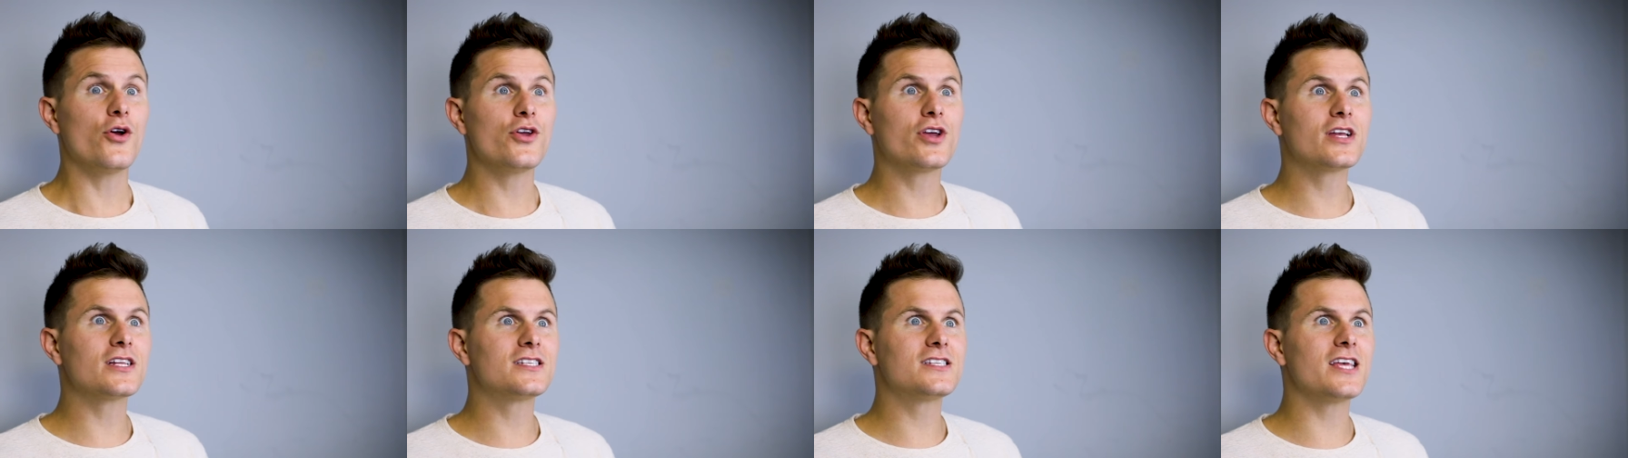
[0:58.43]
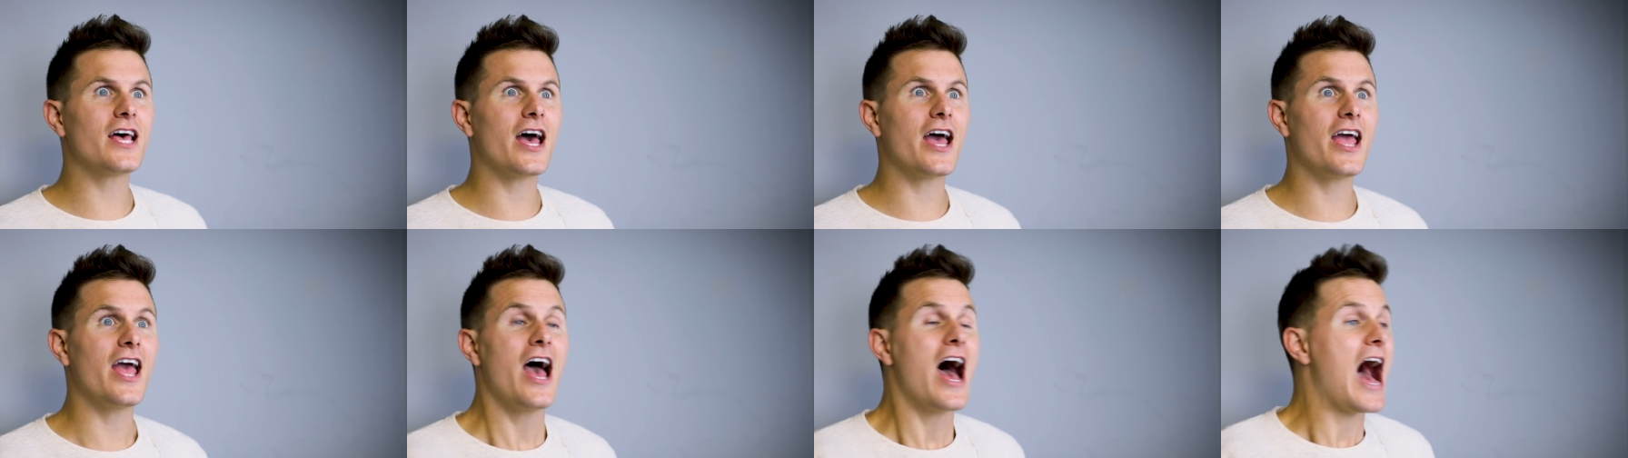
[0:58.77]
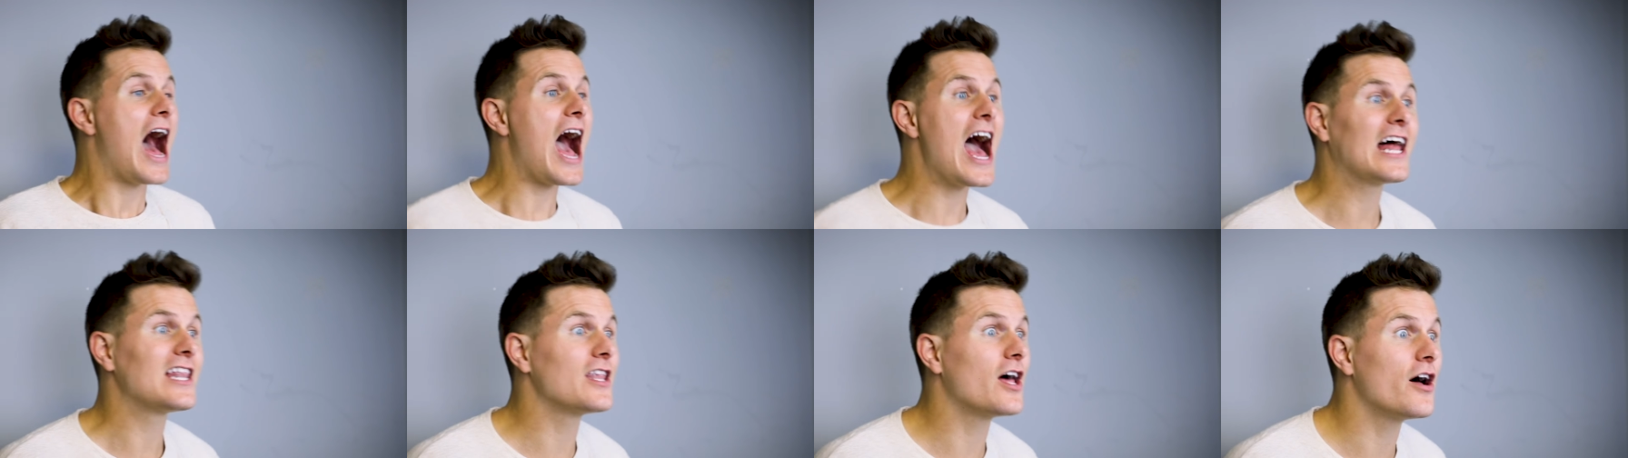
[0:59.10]
Or you could say,
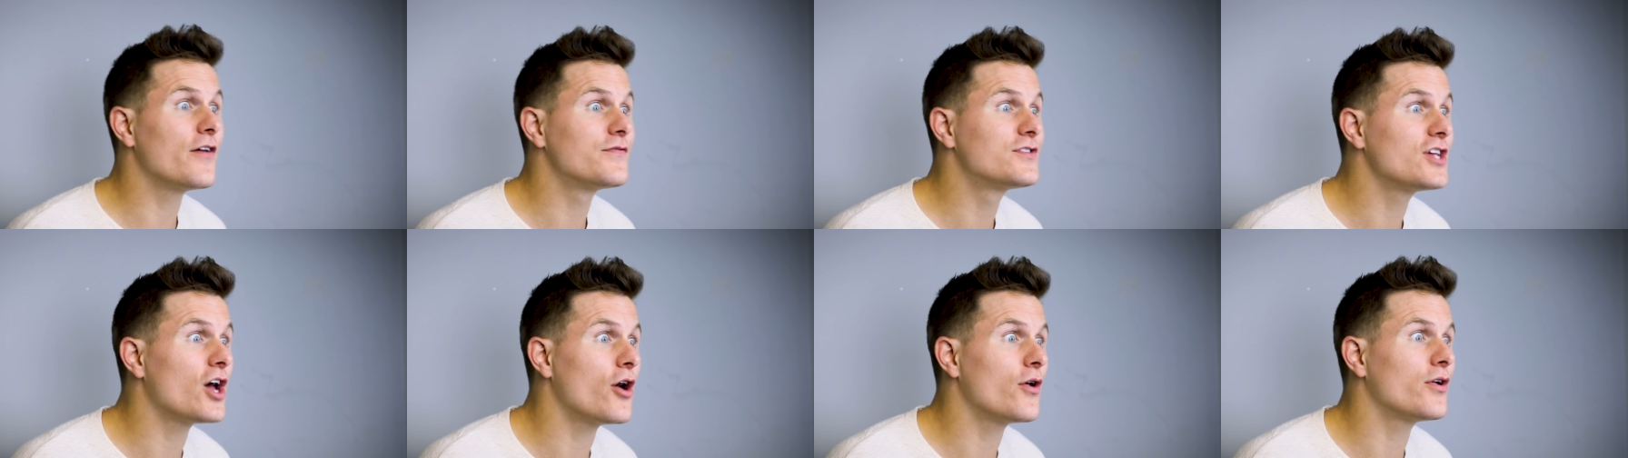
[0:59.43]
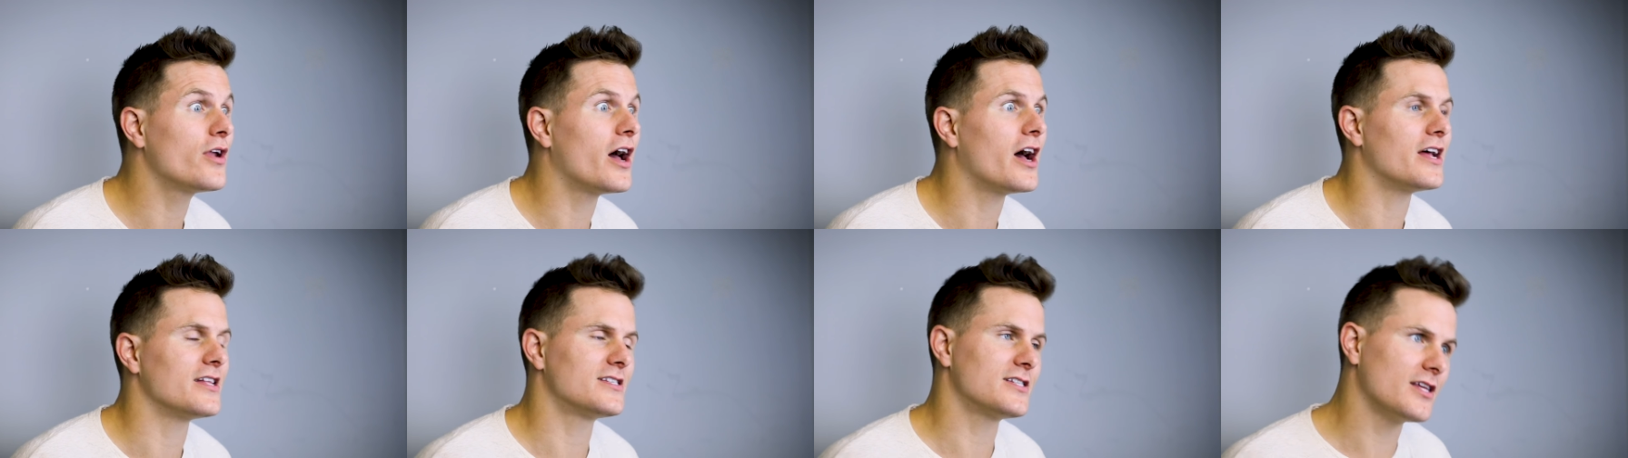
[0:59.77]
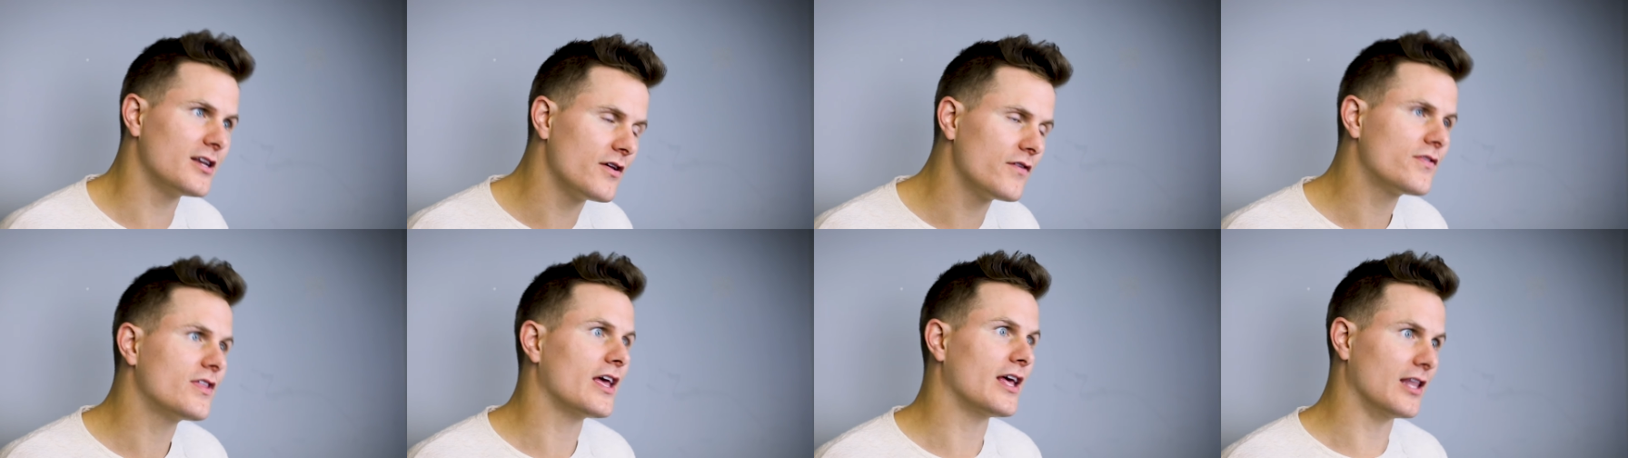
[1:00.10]
I love donuts.
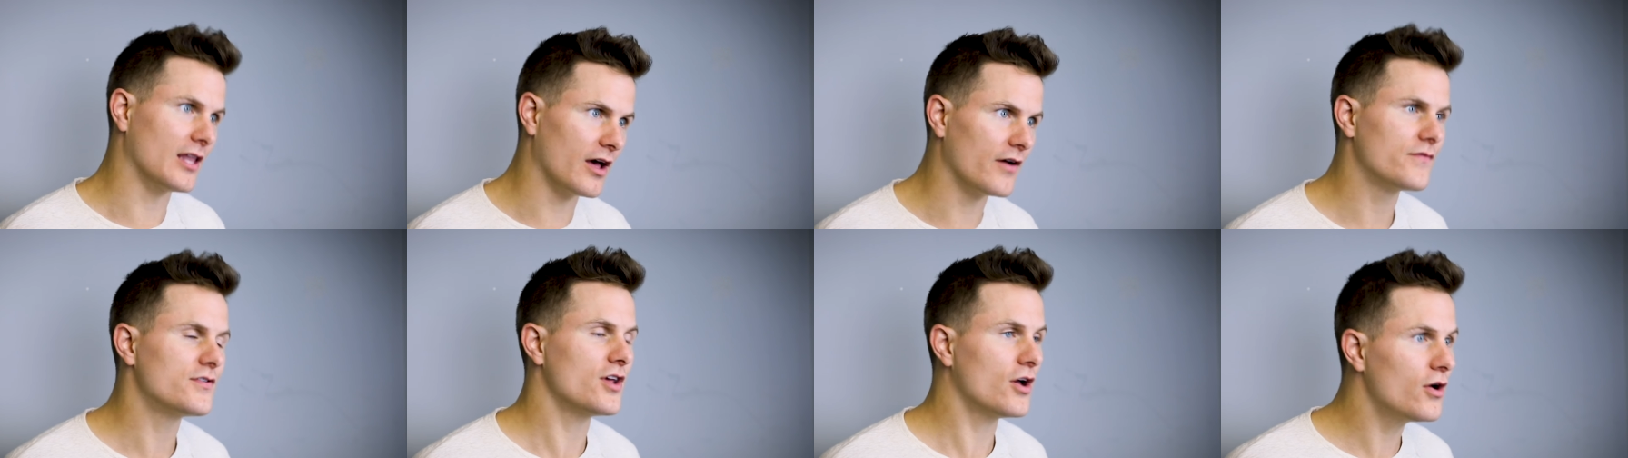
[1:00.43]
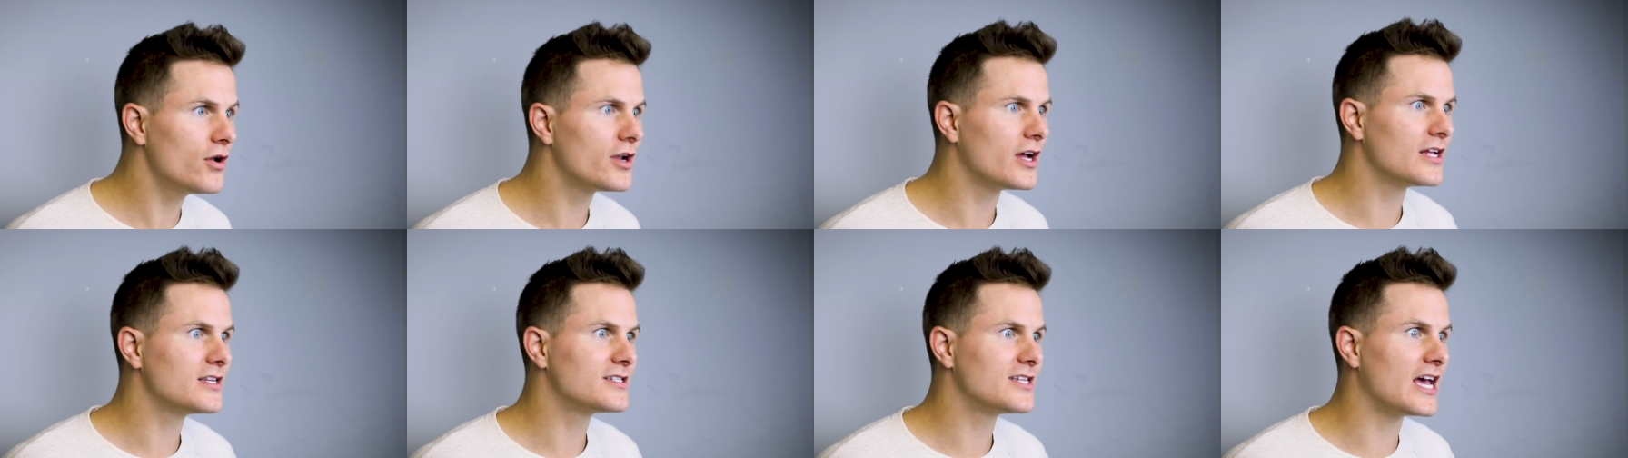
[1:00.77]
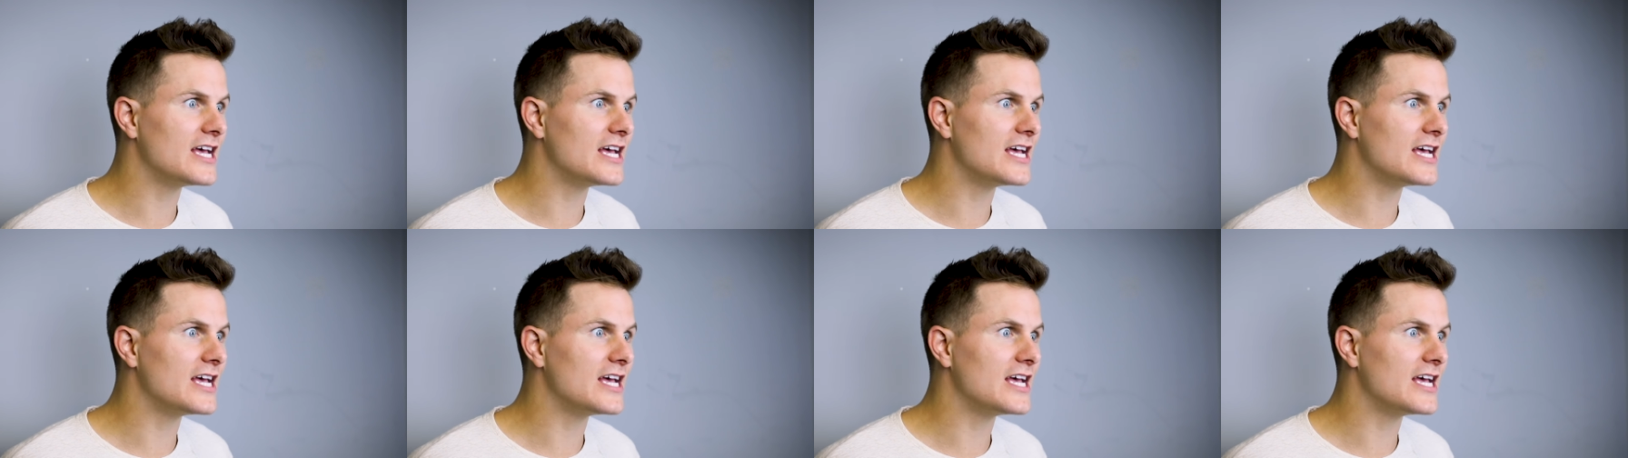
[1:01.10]
And if they love donuts,